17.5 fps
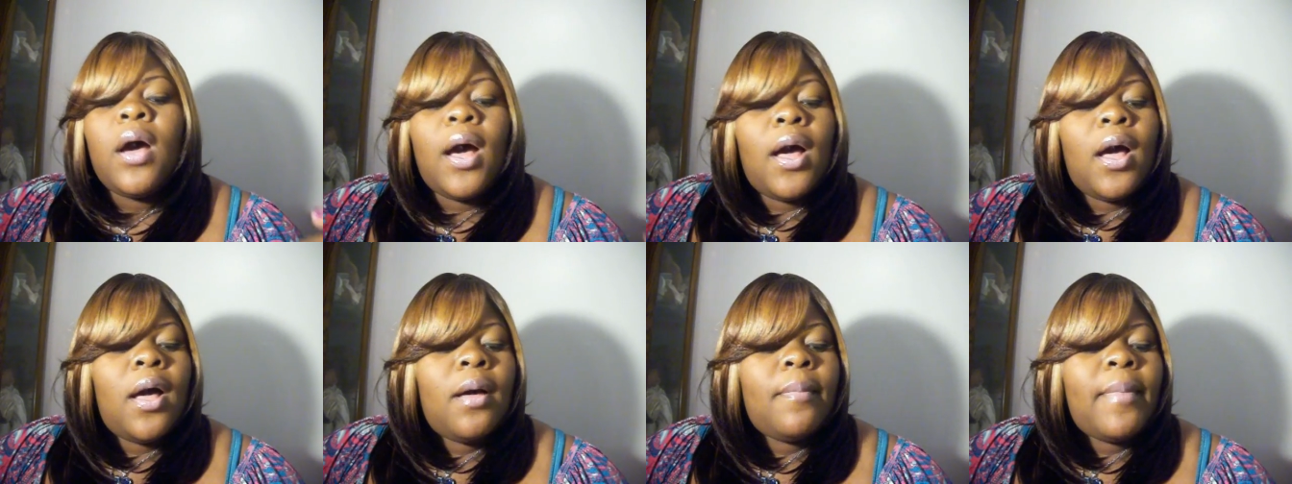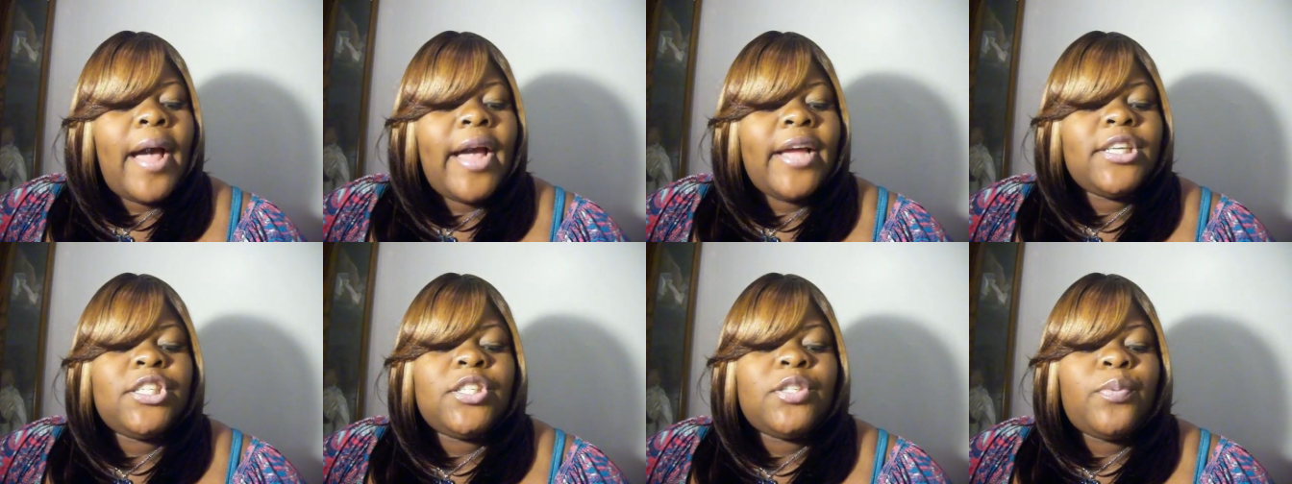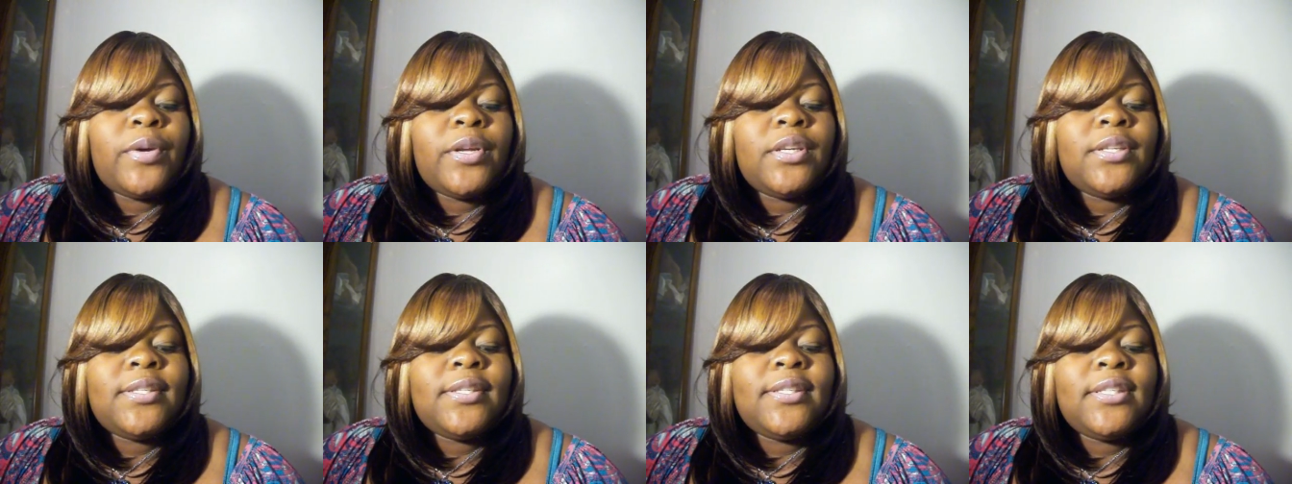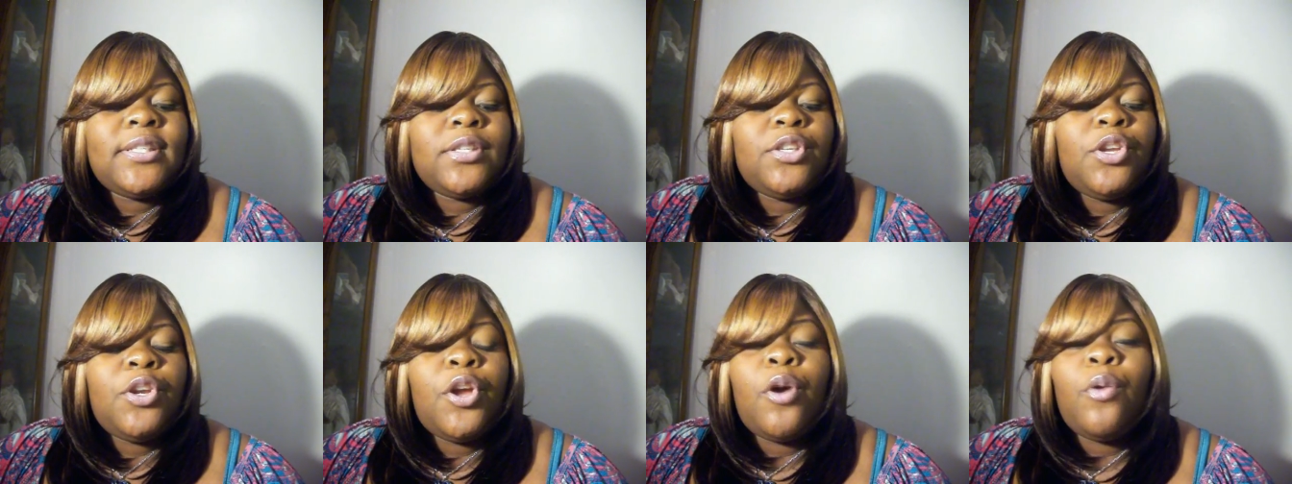Um, I just want
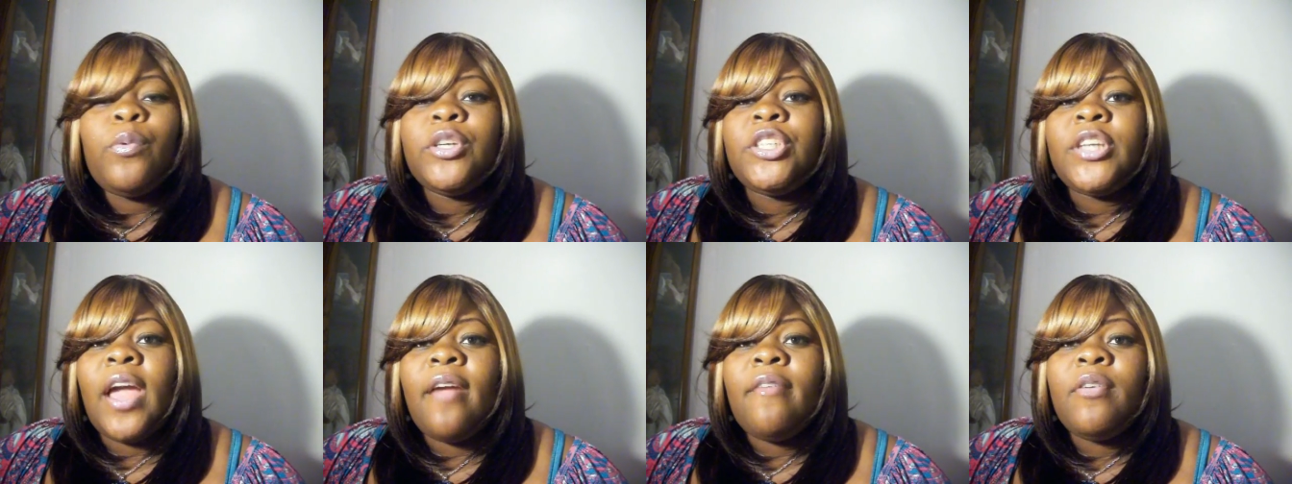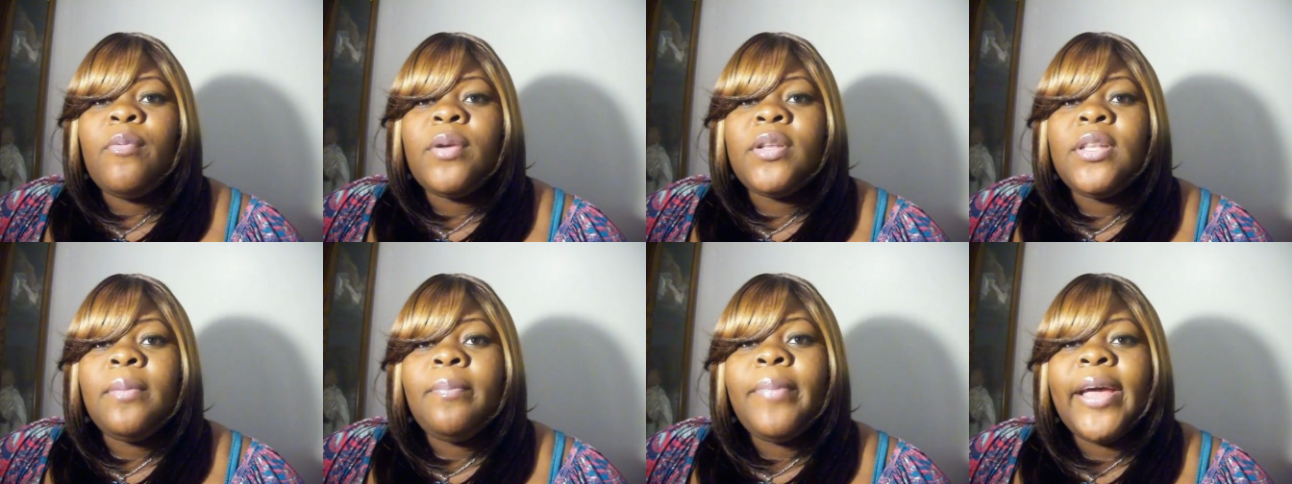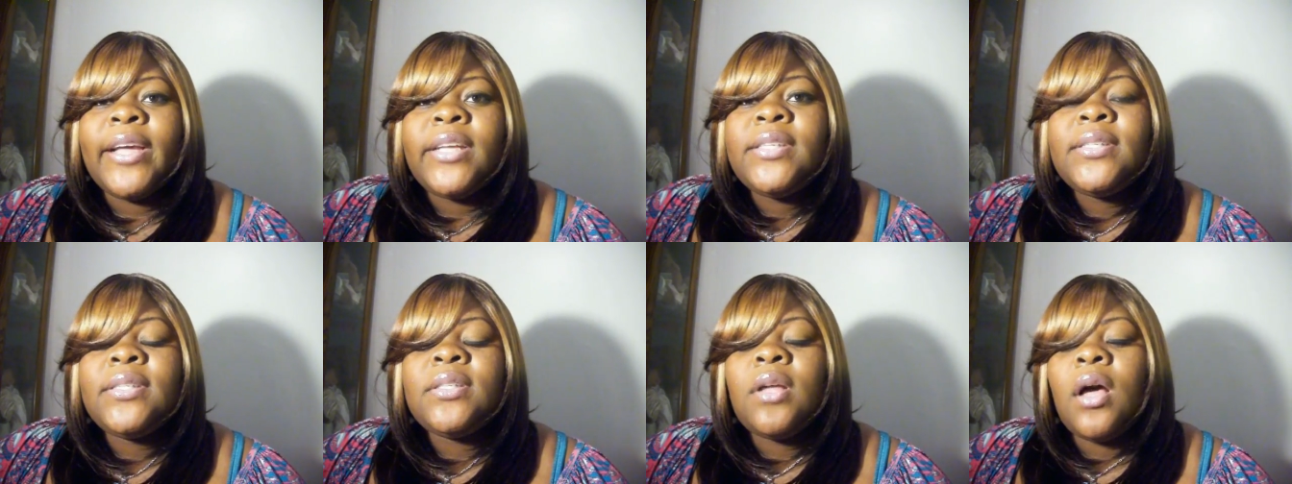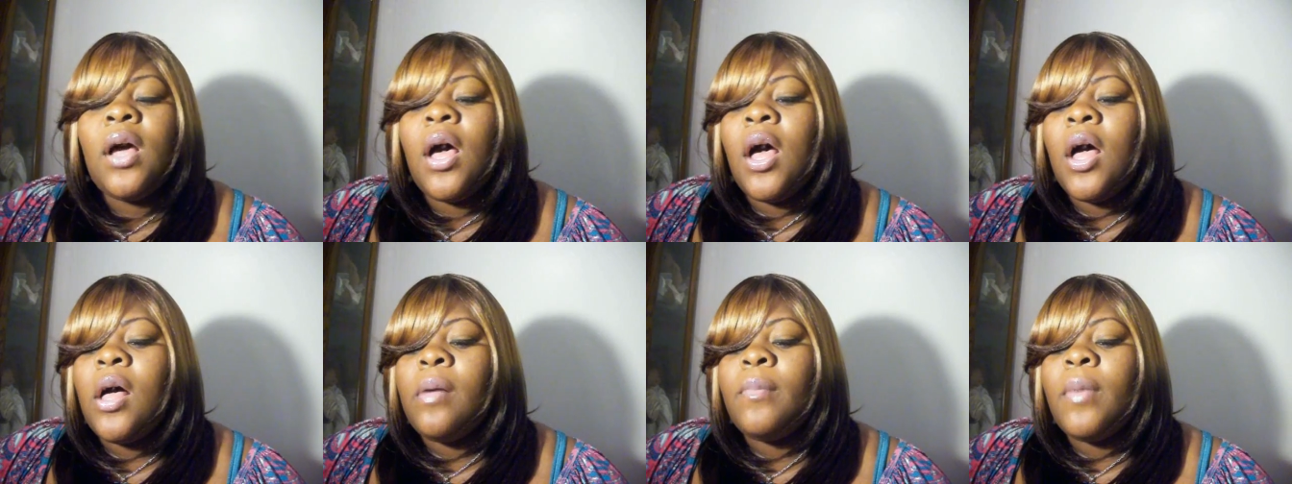to, you know, wish everyone the best.
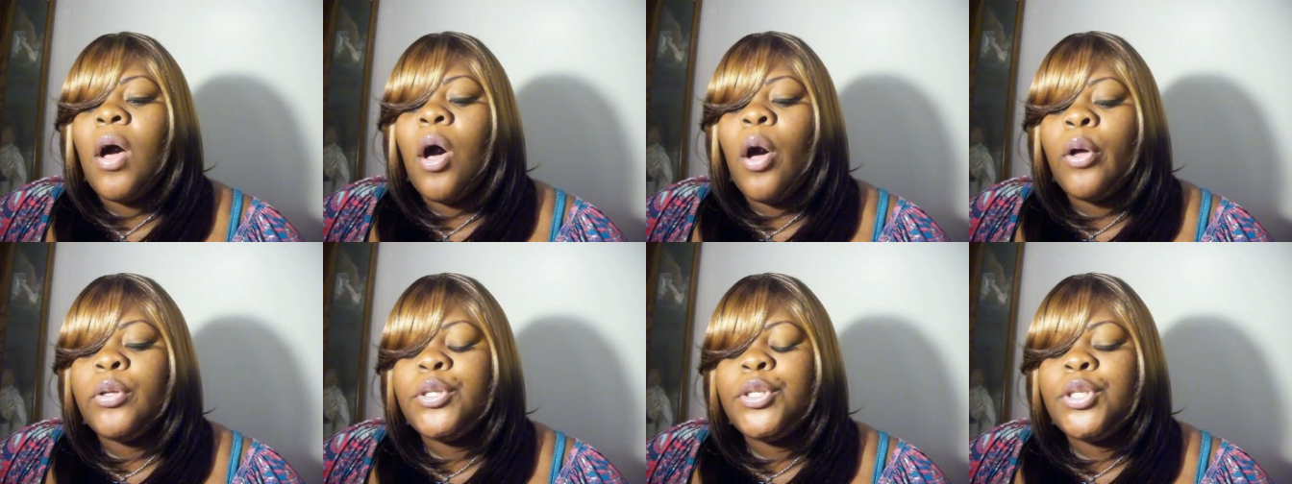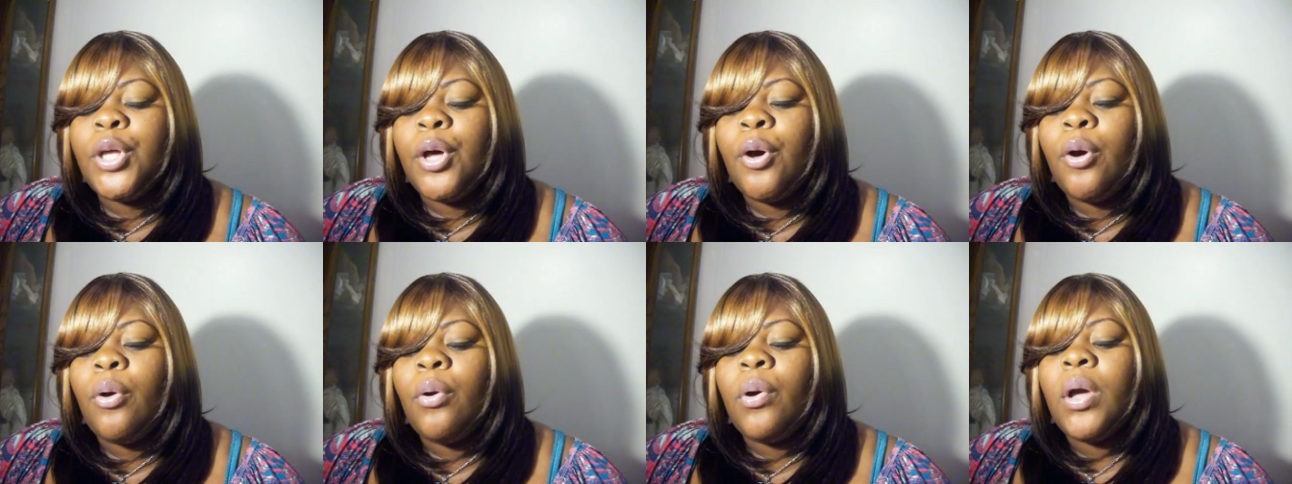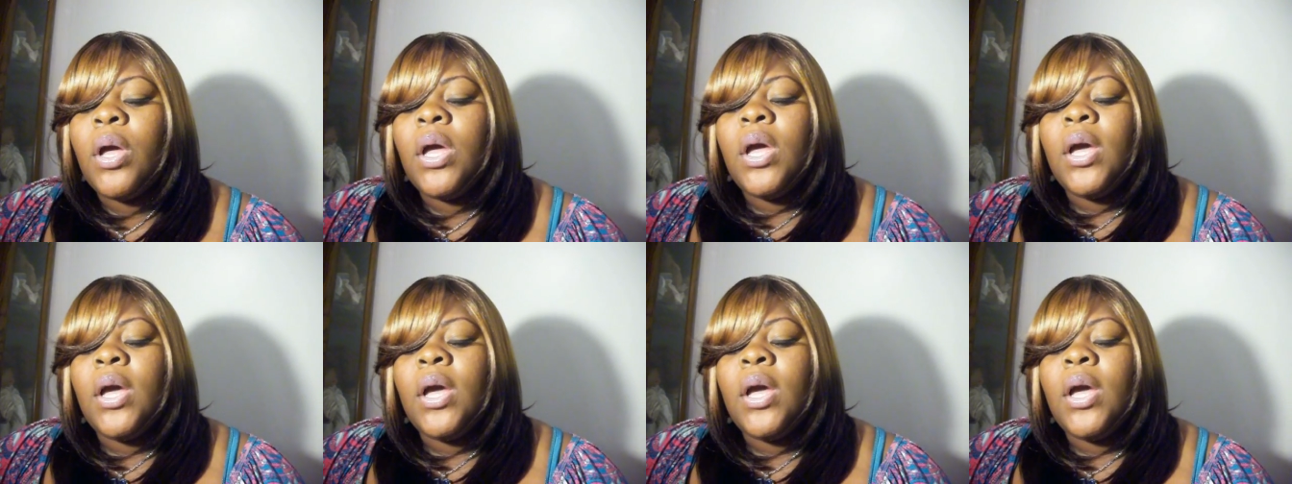Um, also,